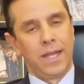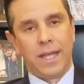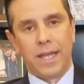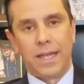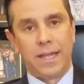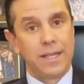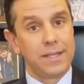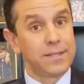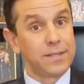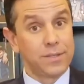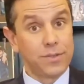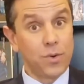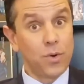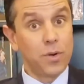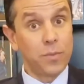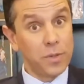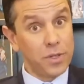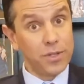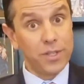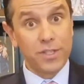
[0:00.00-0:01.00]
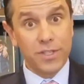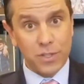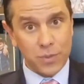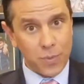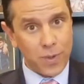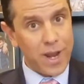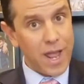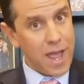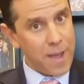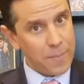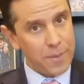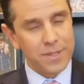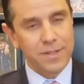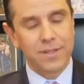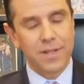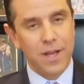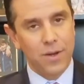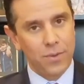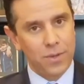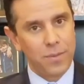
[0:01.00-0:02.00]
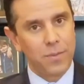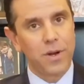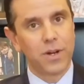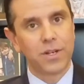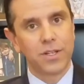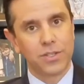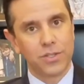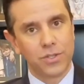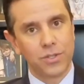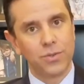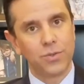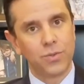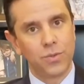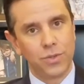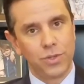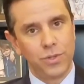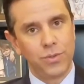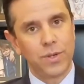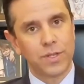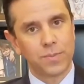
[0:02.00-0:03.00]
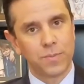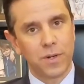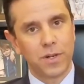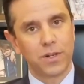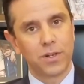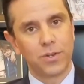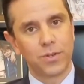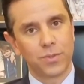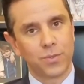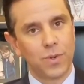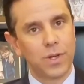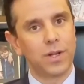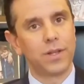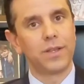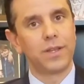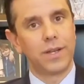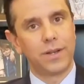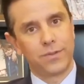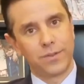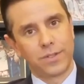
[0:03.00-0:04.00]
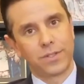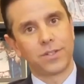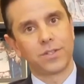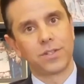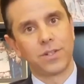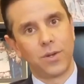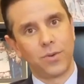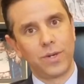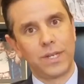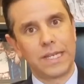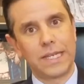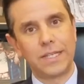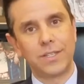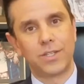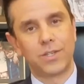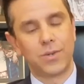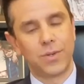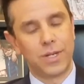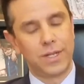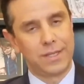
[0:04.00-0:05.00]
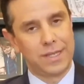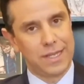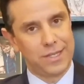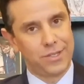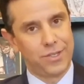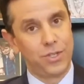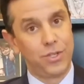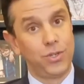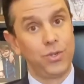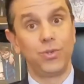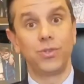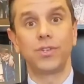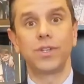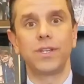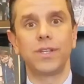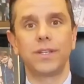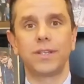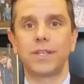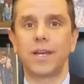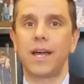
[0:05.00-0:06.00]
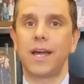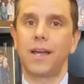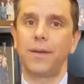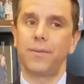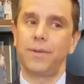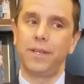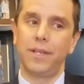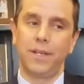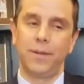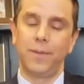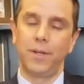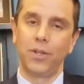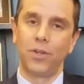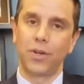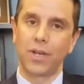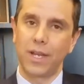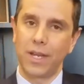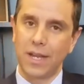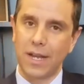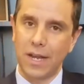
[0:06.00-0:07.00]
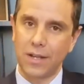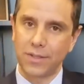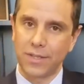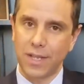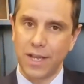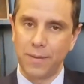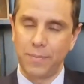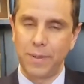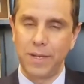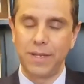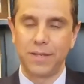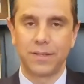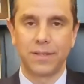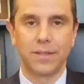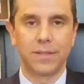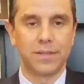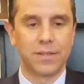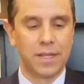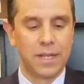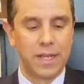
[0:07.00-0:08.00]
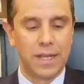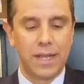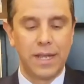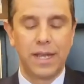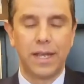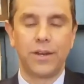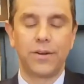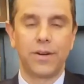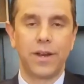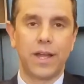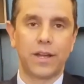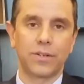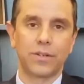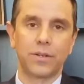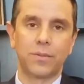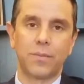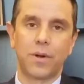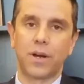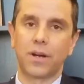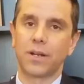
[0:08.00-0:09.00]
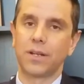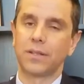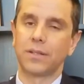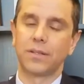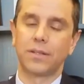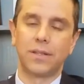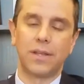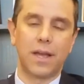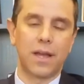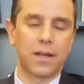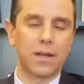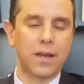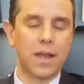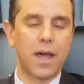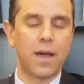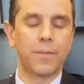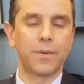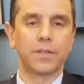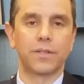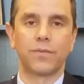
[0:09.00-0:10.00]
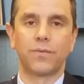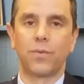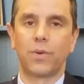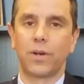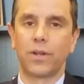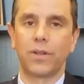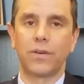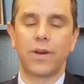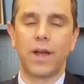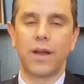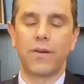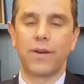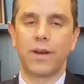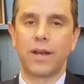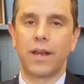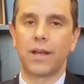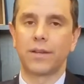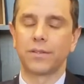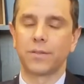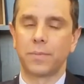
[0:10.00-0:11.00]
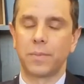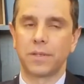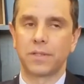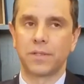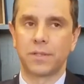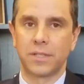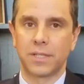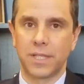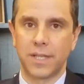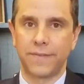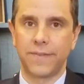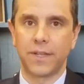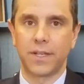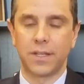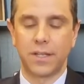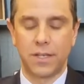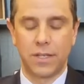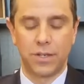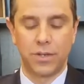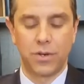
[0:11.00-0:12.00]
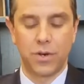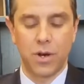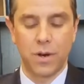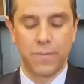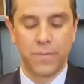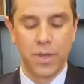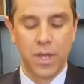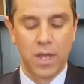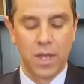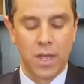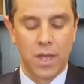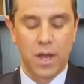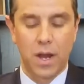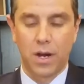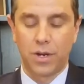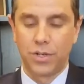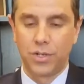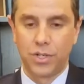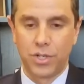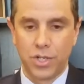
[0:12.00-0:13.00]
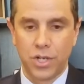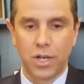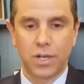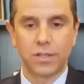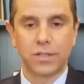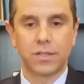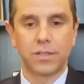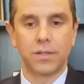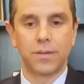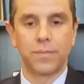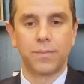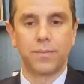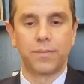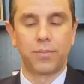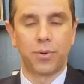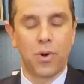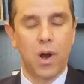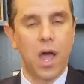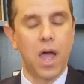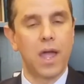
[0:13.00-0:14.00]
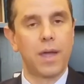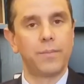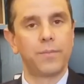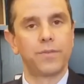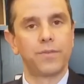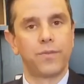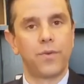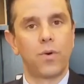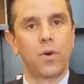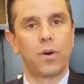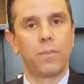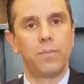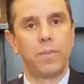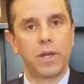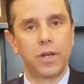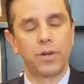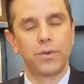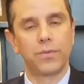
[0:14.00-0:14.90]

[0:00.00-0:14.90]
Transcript: and this is normal. This is what happens now when the U.S. market goes well. Then everyone starts loading into it. That's usually the time you need to be looking at outside pieces. International markets, the economics of where they're at right now, specifically in Europe, are just primed for bigger